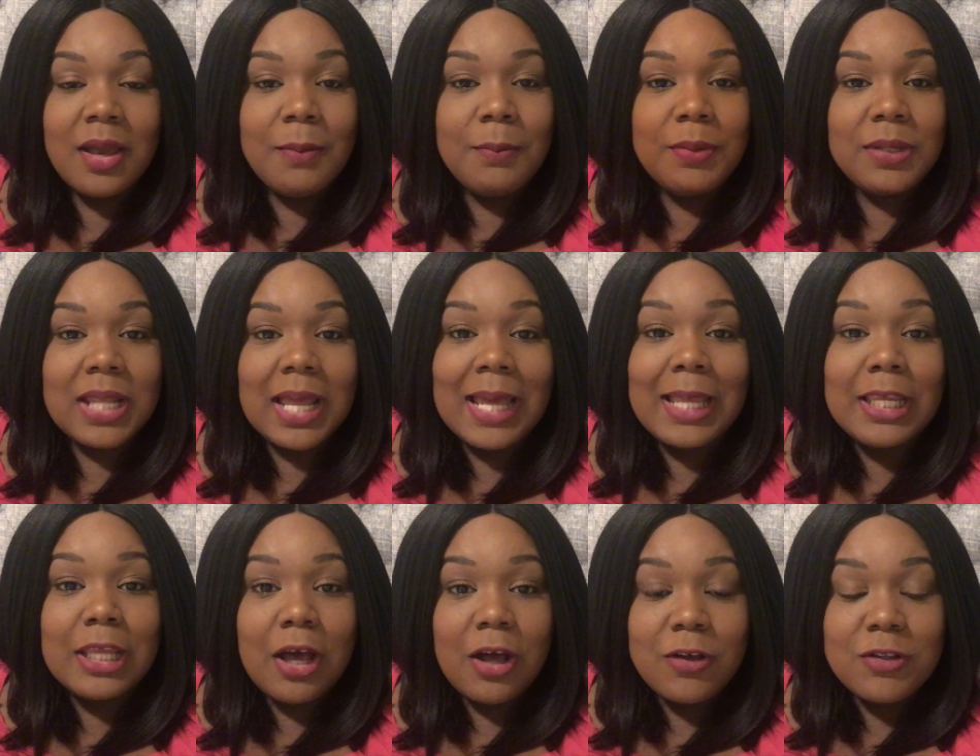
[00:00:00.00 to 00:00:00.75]
But
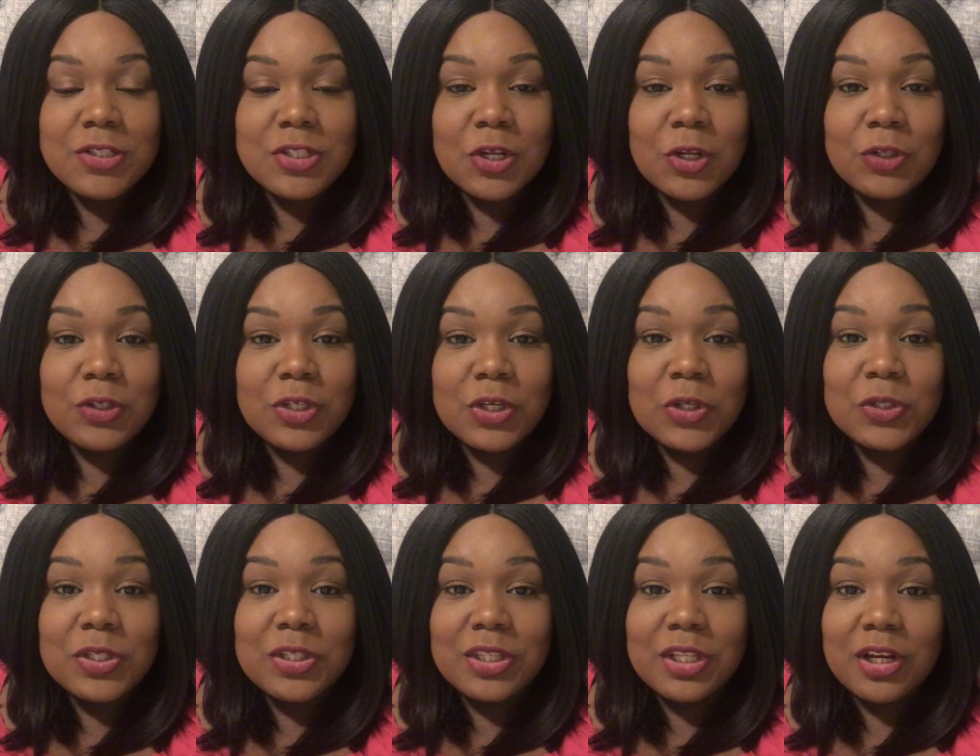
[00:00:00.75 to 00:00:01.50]
I also know
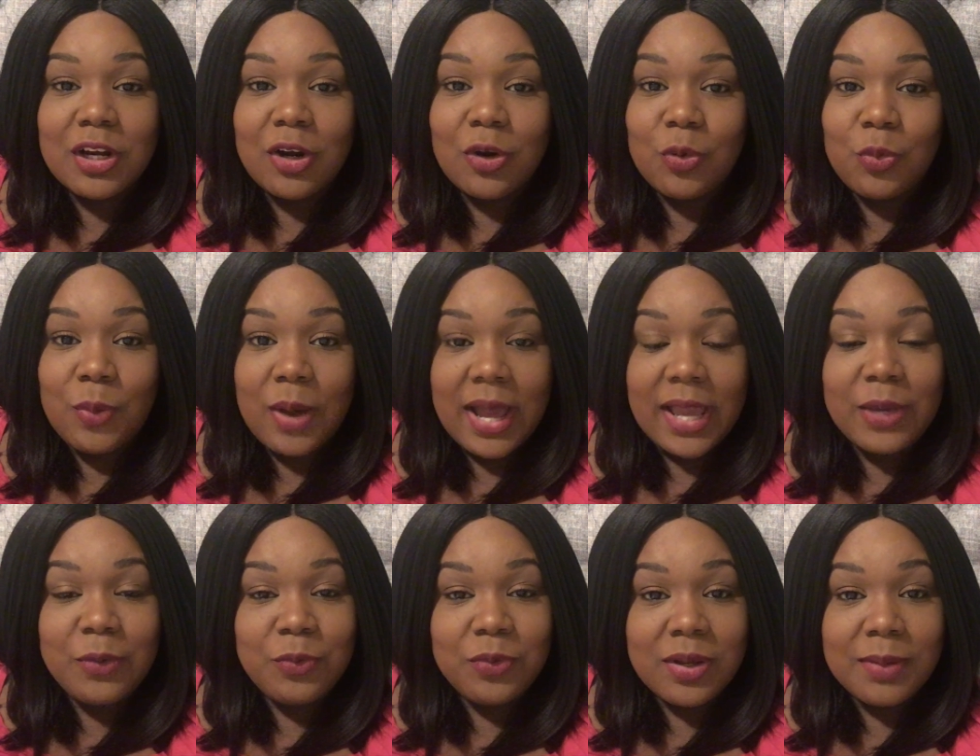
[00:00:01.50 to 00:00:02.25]
that there are
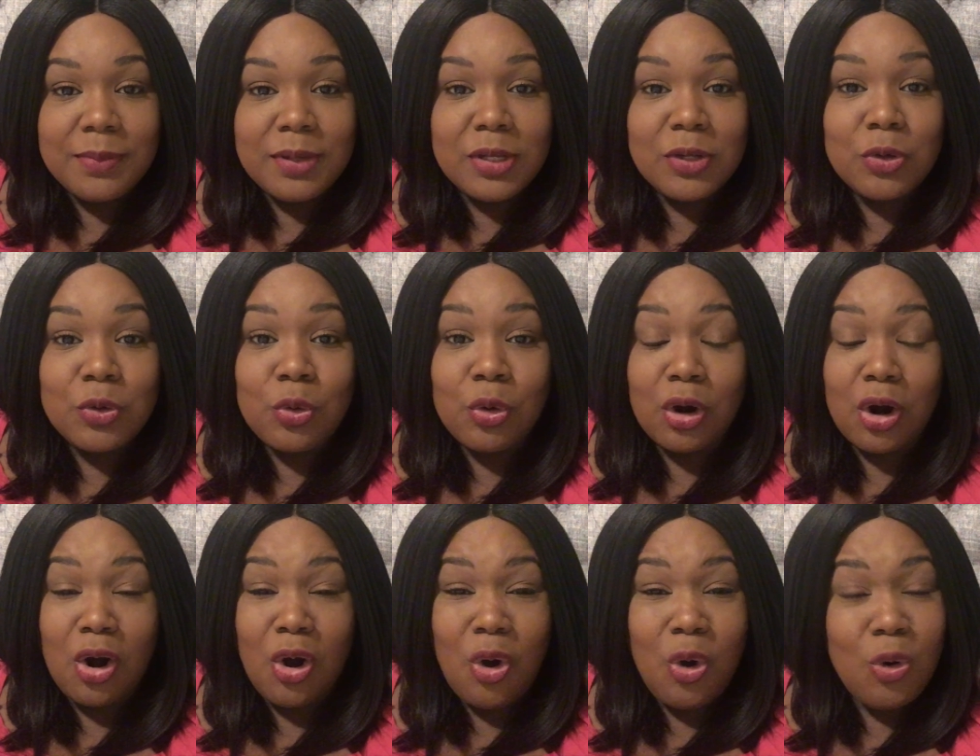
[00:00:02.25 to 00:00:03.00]
white women who
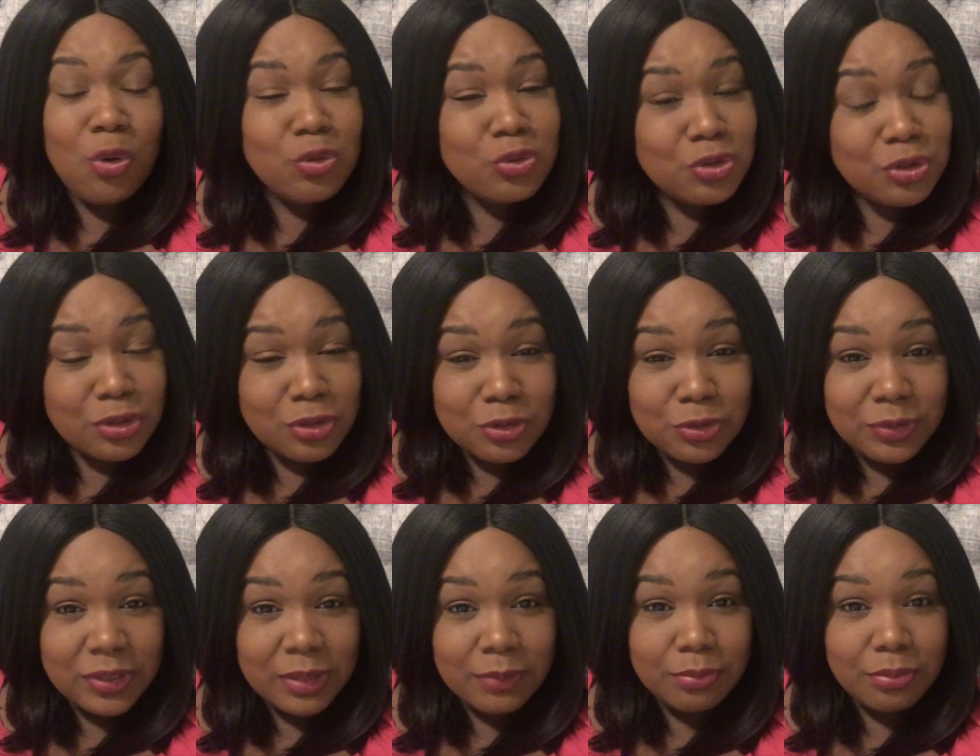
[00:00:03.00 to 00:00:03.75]
are older who get